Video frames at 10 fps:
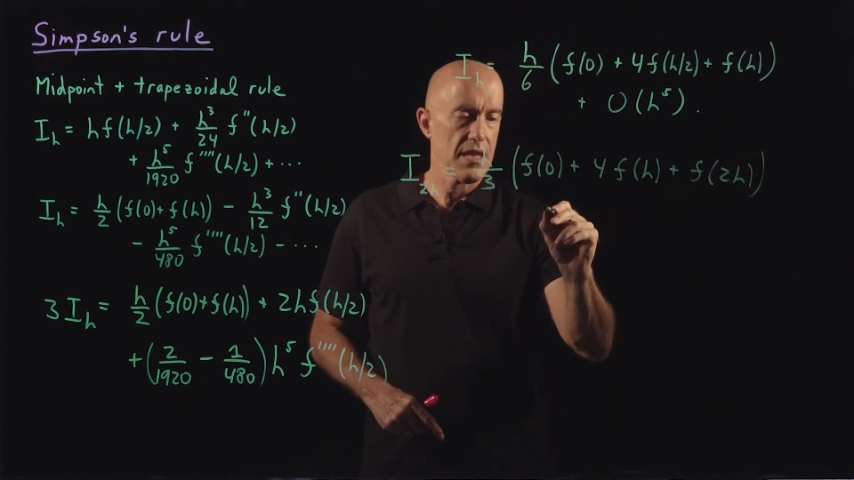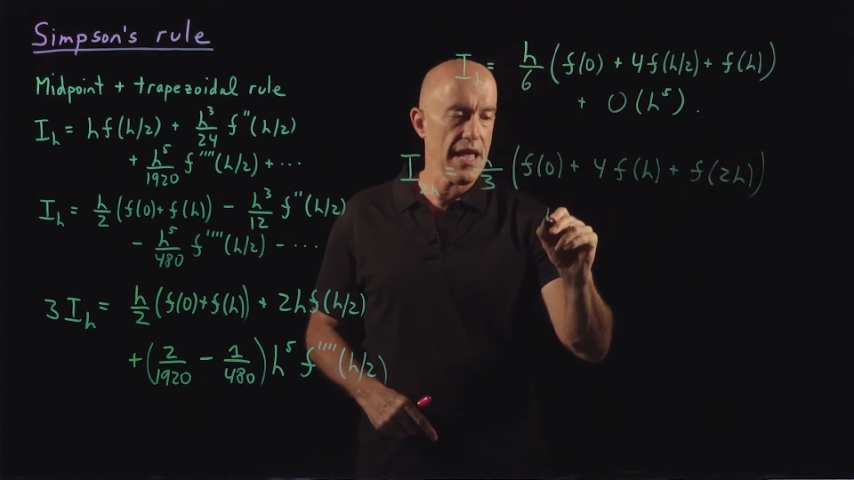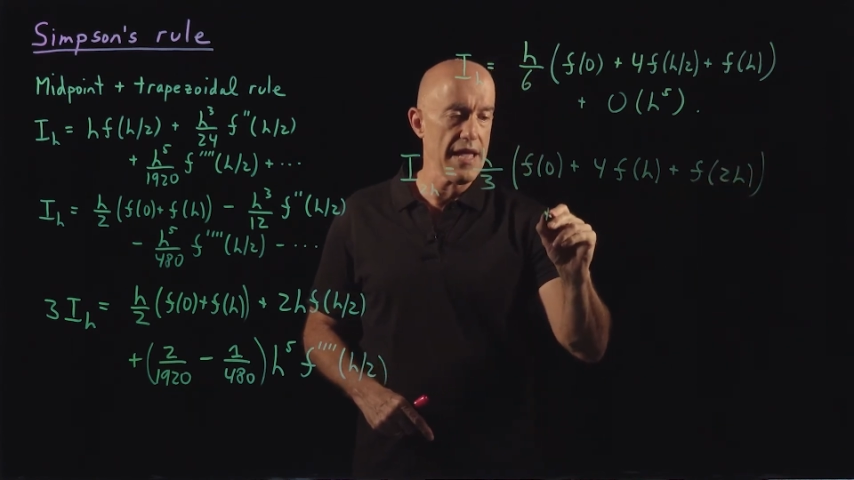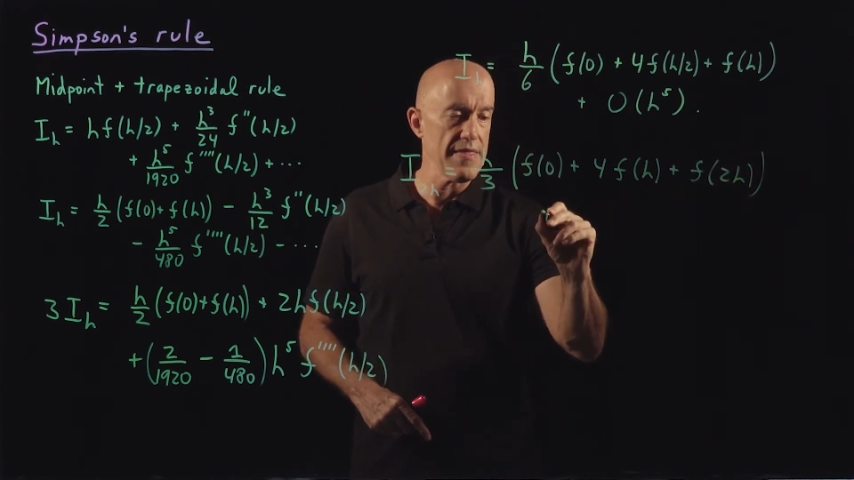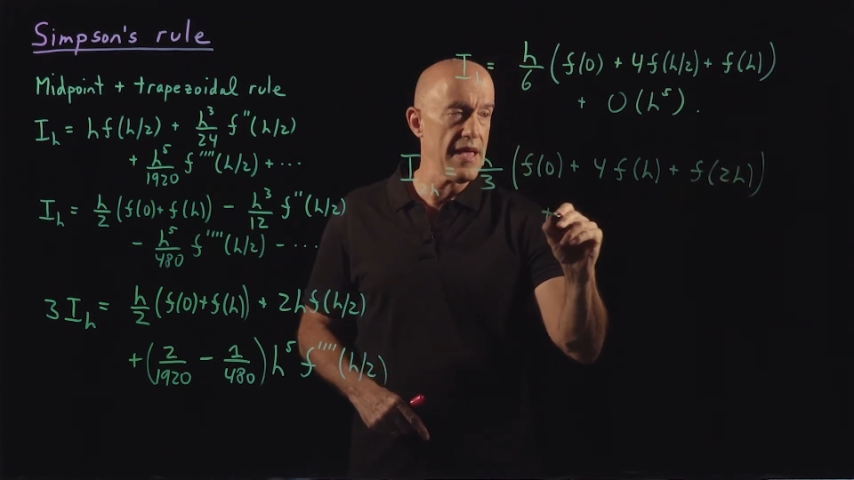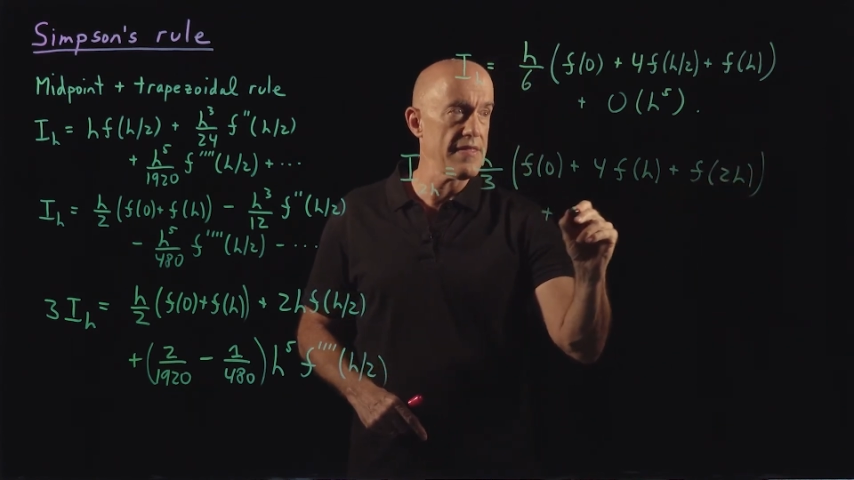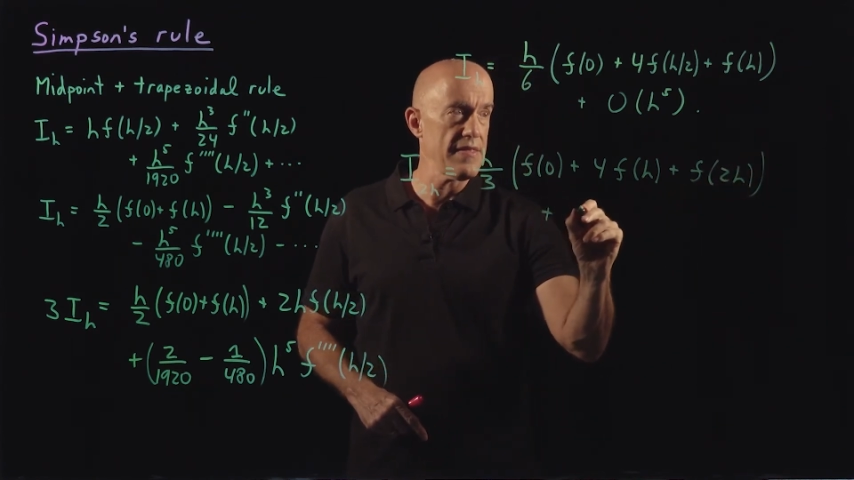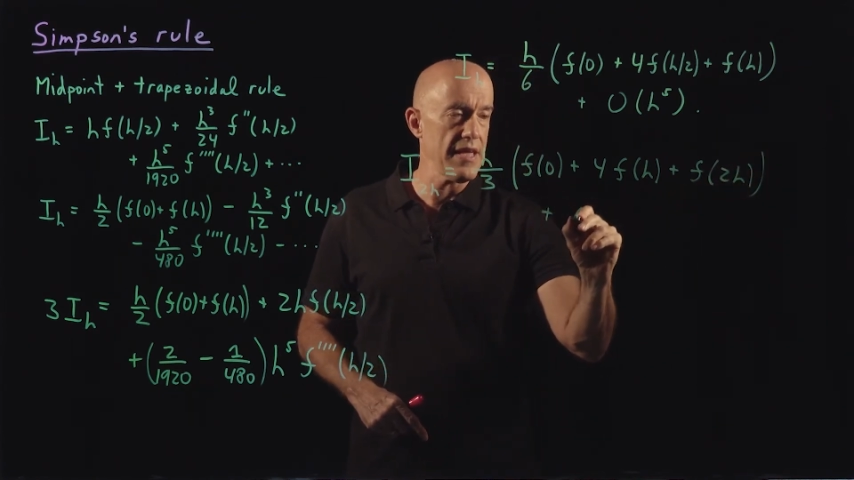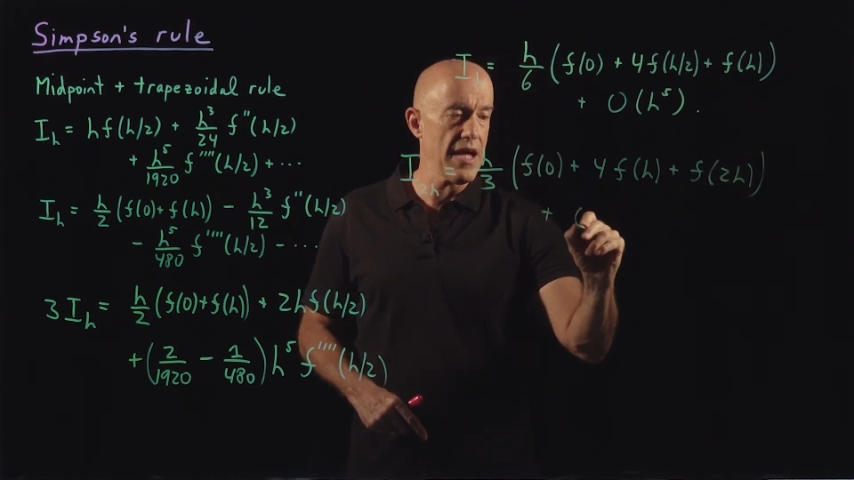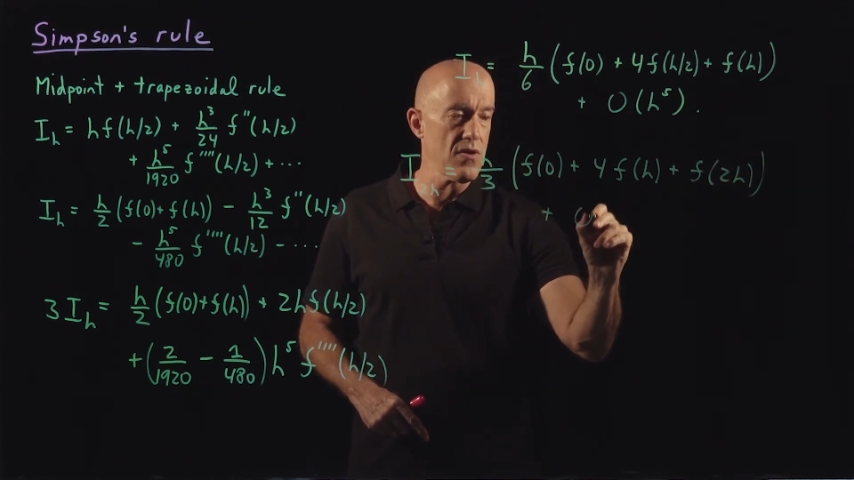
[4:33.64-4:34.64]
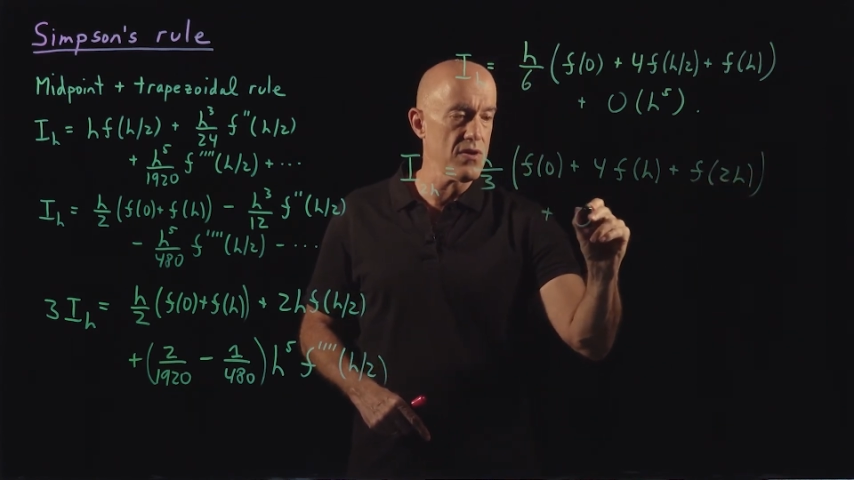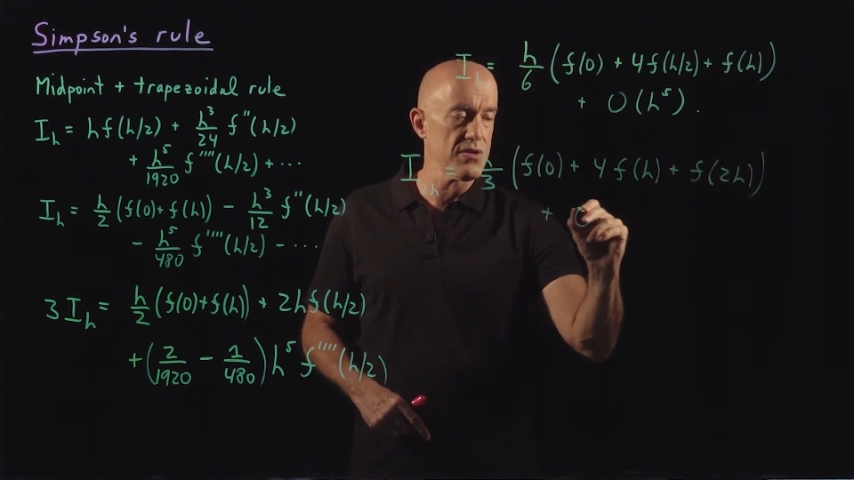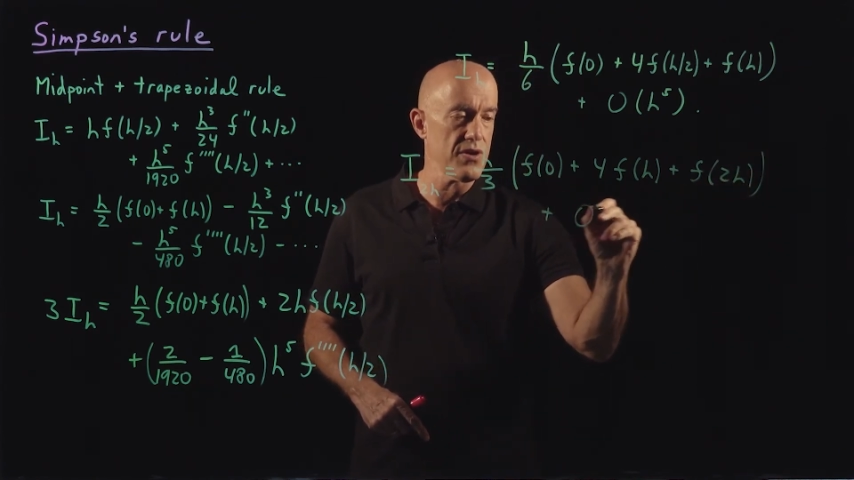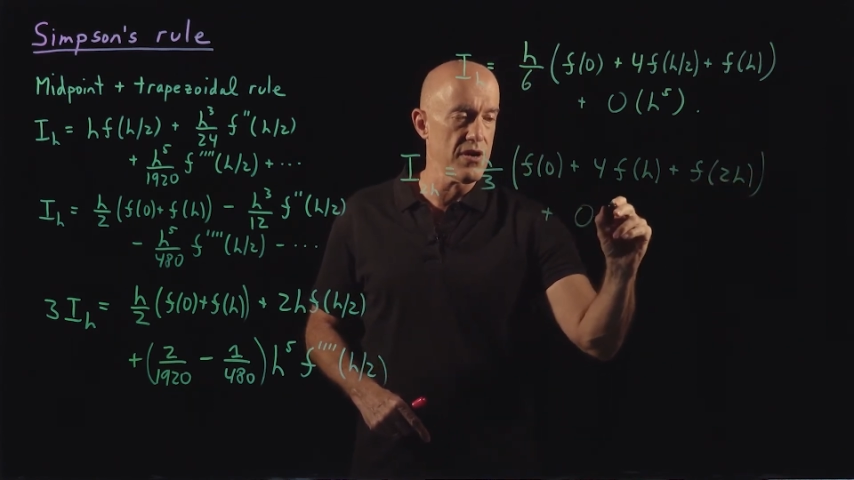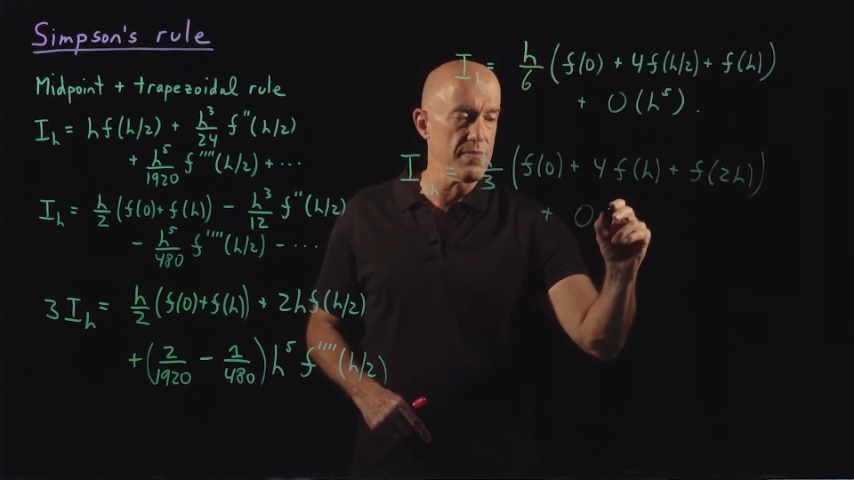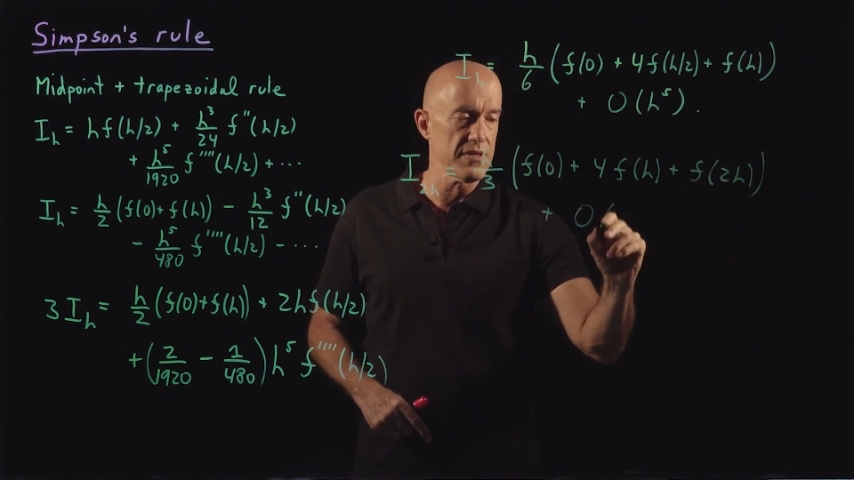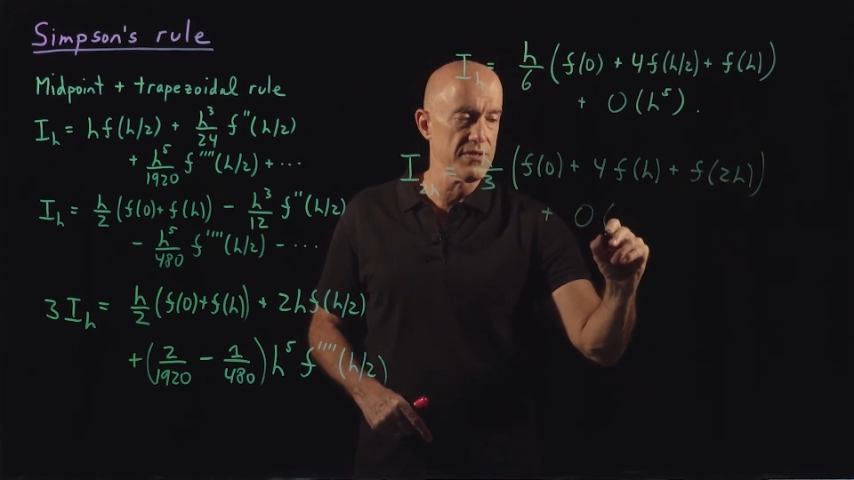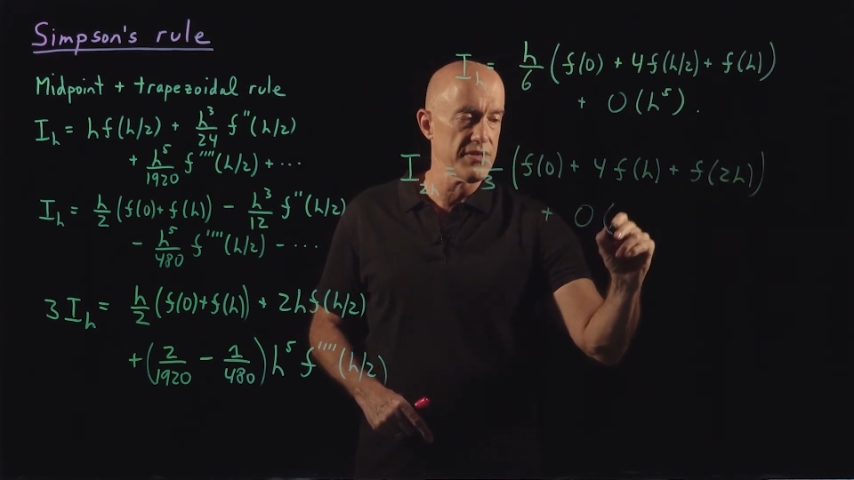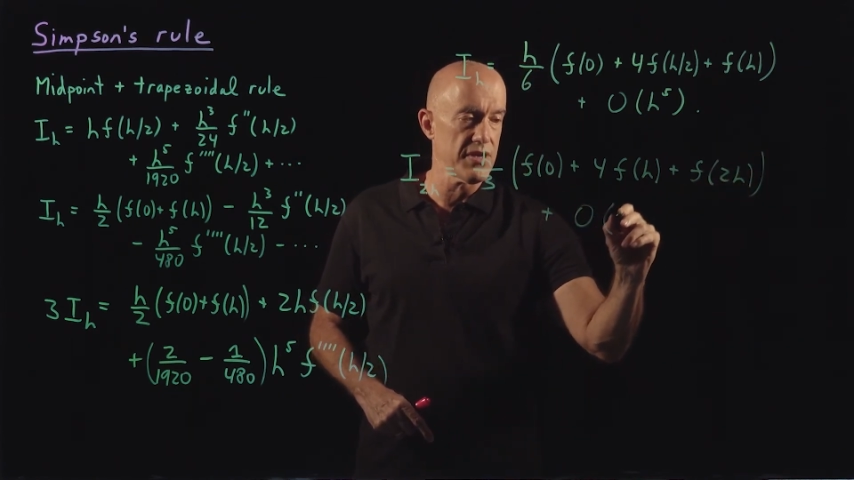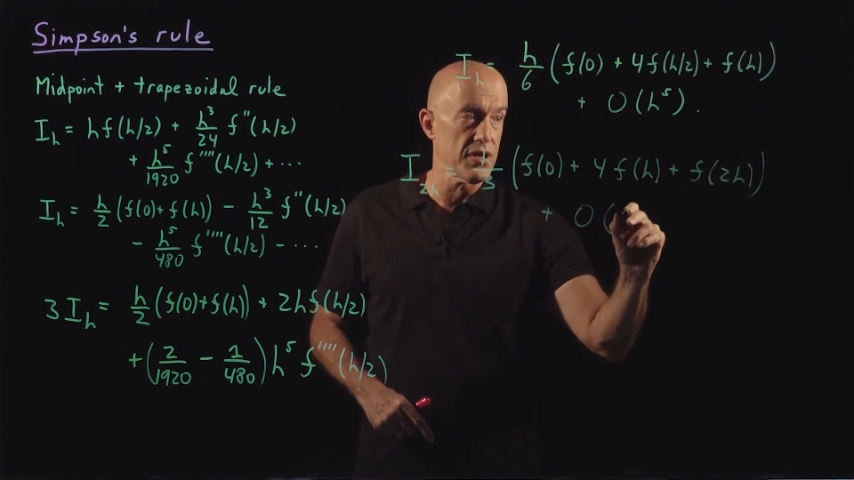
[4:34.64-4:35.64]
And then the error term is
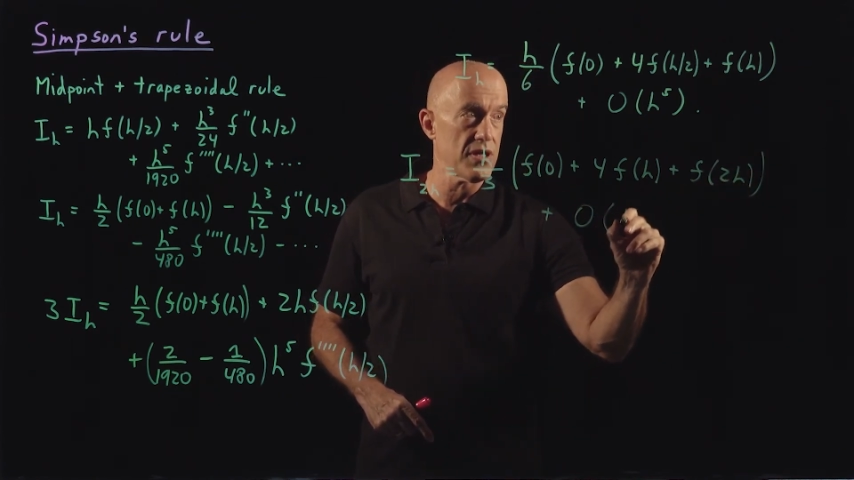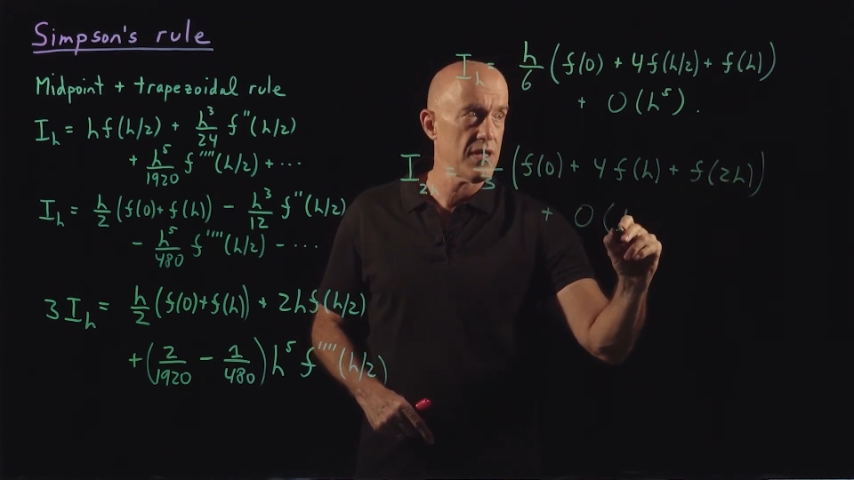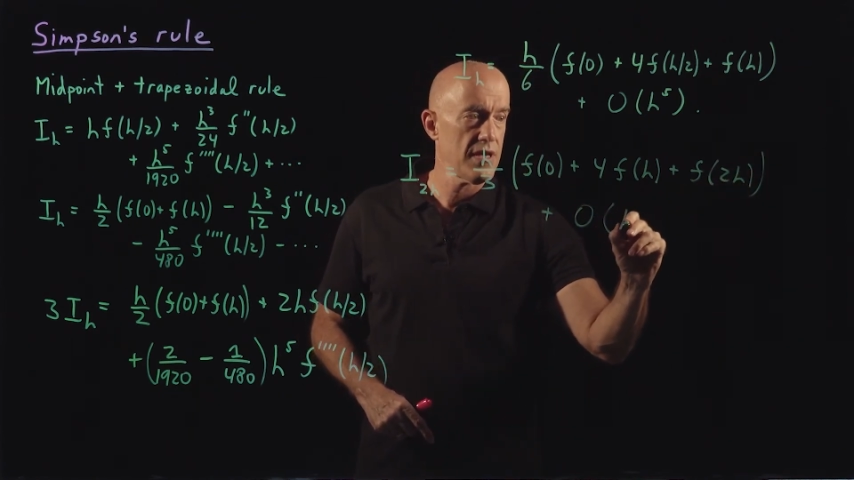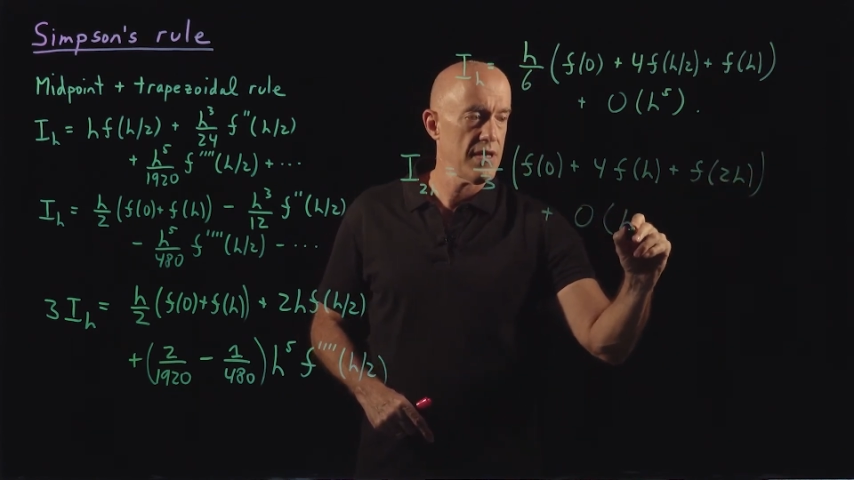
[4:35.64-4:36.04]
still